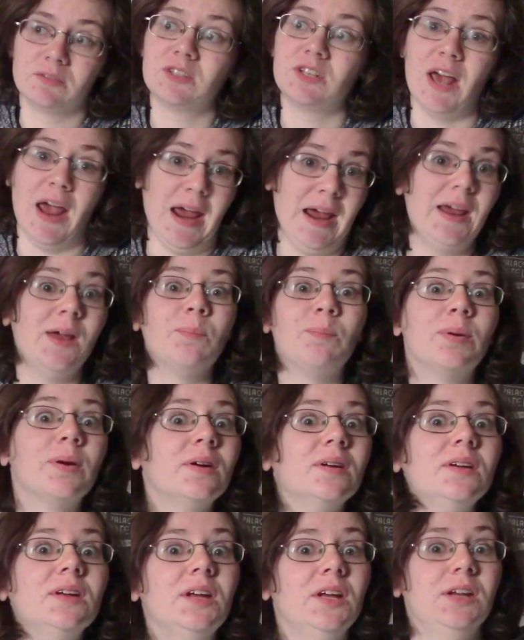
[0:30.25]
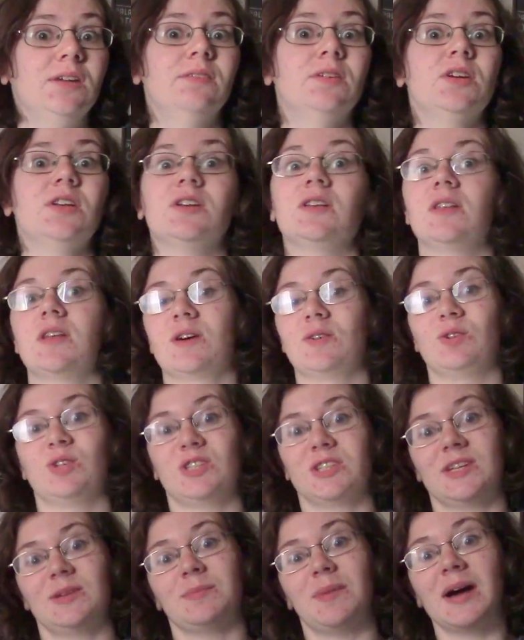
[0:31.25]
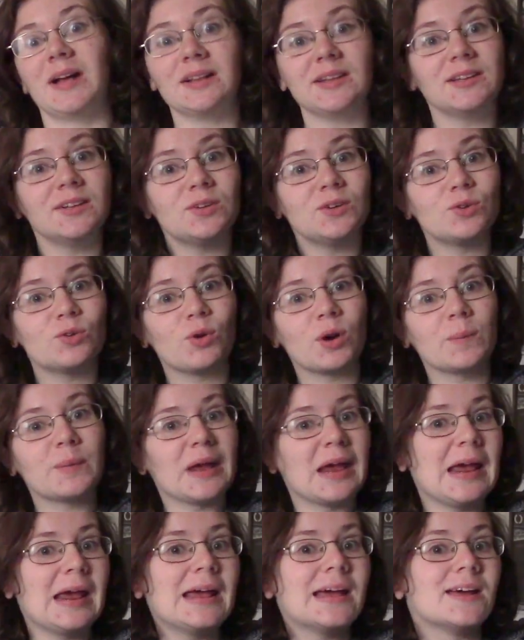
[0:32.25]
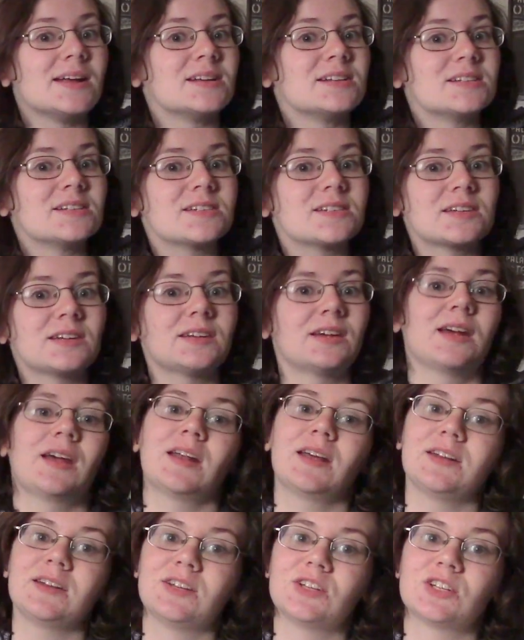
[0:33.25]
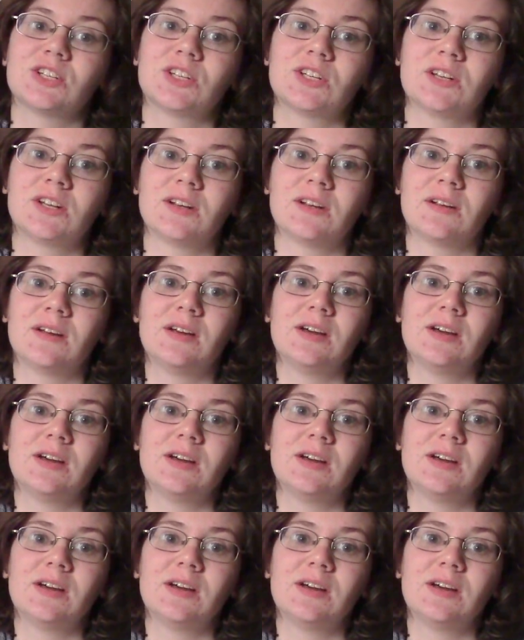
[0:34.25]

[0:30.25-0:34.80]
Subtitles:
tape even that was in my little grubby hands, and I just